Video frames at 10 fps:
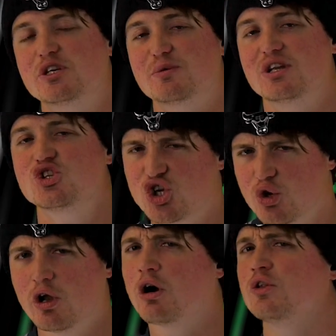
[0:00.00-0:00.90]
be spending
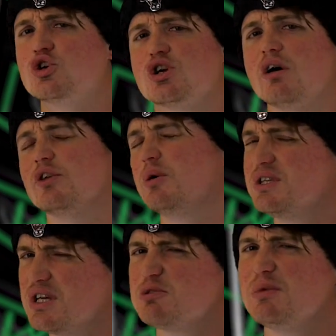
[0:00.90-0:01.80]
too long on the shelf, although it
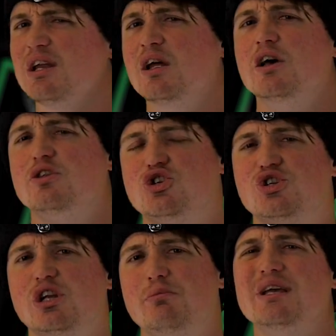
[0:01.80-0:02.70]
does mean that she's
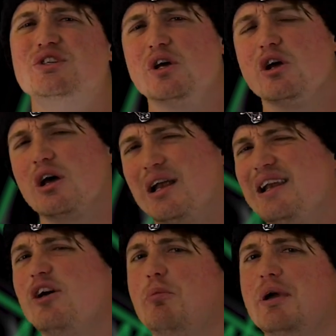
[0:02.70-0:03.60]
going to miss a
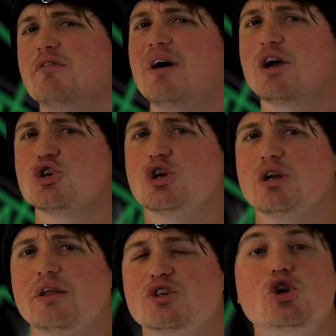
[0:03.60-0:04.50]
little bit of action.
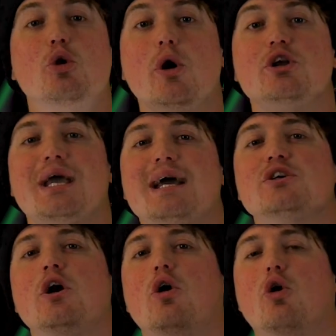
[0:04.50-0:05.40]
Now, there's no word yet
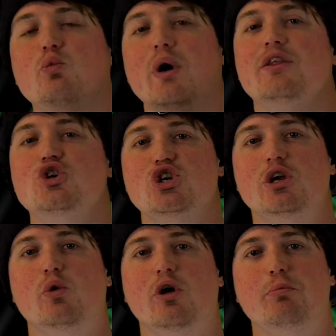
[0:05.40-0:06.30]
on whether she
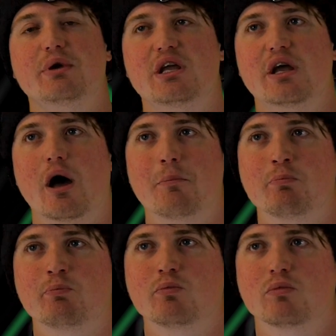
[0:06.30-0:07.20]
will be,
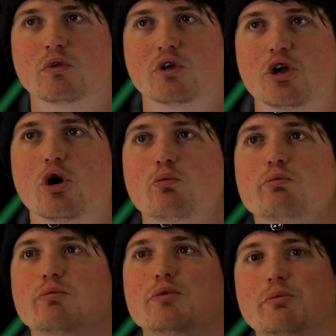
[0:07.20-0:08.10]
um, you know,
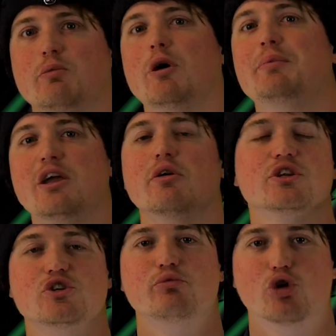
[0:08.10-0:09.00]
appearing to
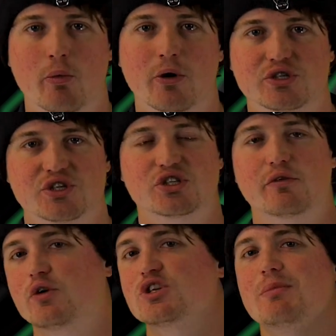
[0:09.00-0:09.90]
do promos and
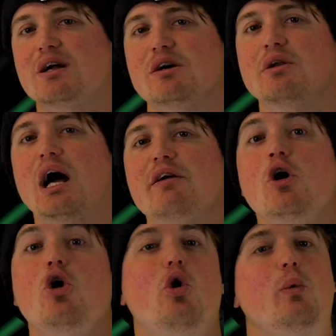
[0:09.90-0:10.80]
stuff on SmackDown Live,
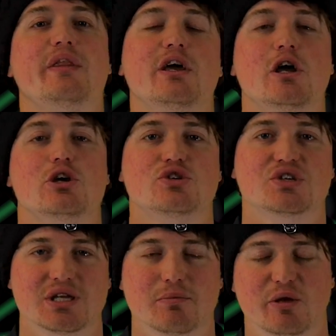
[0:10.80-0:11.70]
or whether she'll
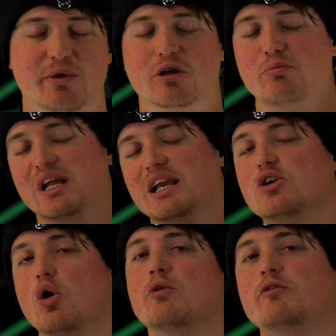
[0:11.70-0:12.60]
simply be completely
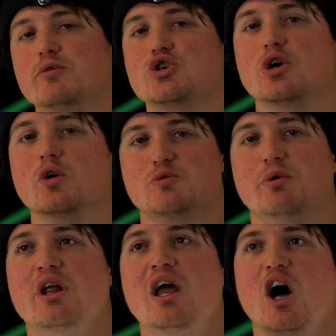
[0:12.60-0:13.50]
gone from the shows.
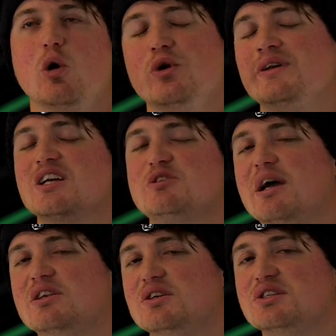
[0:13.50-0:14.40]
But I wouldn't
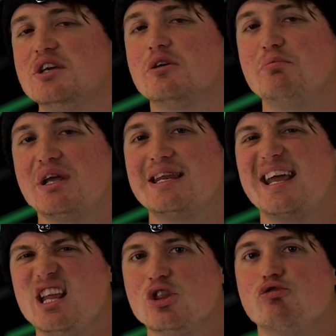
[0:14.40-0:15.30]
expect her to see compete
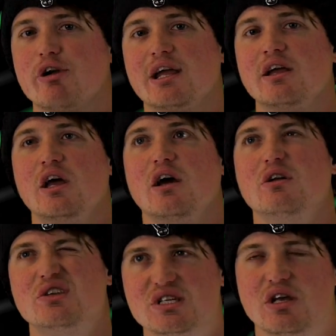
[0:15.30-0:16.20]
in the ring
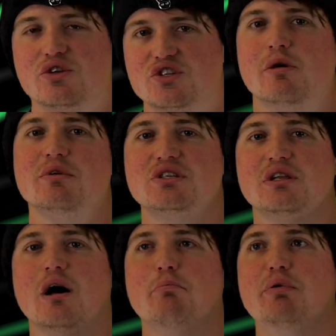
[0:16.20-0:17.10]
until
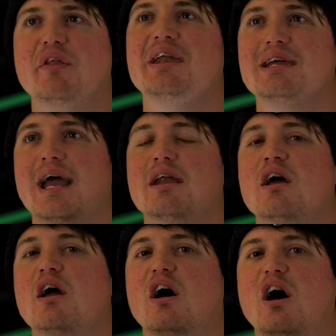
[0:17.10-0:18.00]
SummerSlam. But then again,
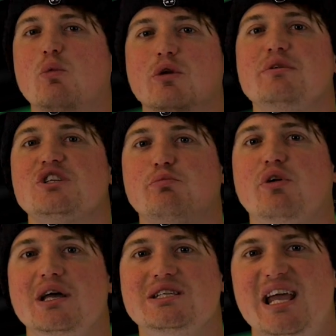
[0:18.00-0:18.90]
I wouldn't be
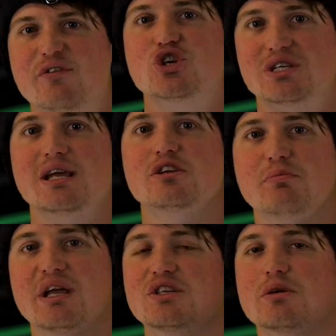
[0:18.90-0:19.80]
surprised if she did
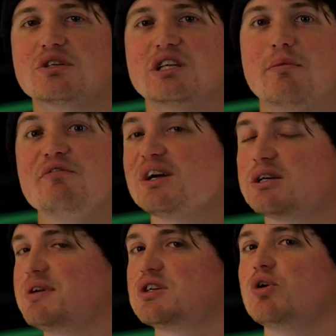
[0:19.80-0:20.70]
compete at SummerSlam. In fact,
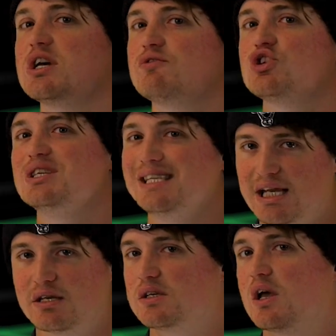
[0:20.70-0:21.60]
I'd be surprised if she
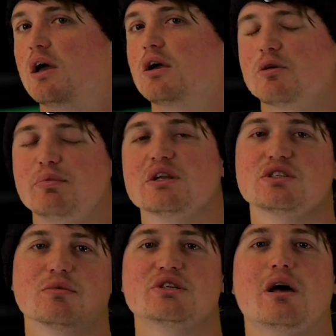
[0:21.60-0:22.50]
didn't compete at
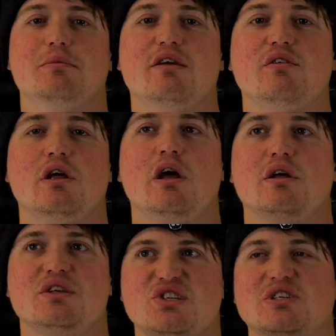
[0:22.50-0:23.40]
SummerSlam, given
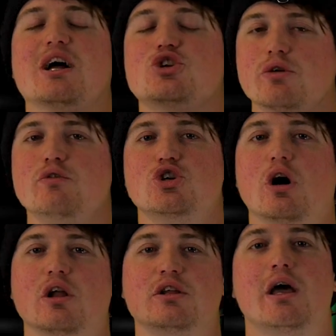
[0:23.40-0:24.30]
the stature of
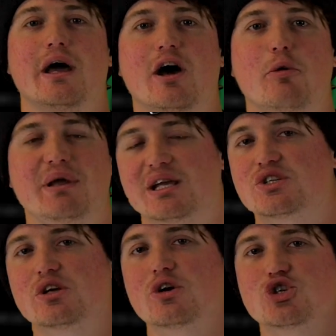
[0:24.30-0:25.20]
Charlotte and how big a
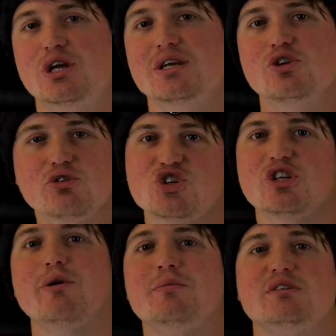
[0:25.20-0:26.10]
star she is, not just in
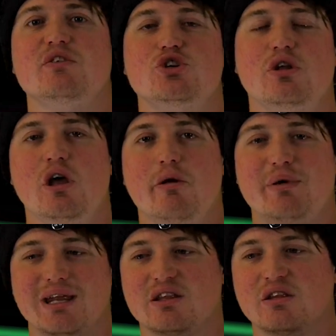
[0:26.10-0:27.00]
the women's division,
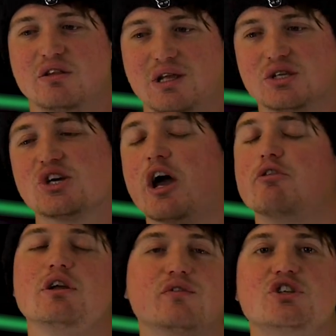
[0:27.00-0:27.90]
but in the
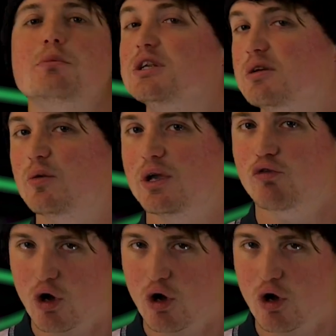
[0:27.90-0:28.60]
entirety of the WWE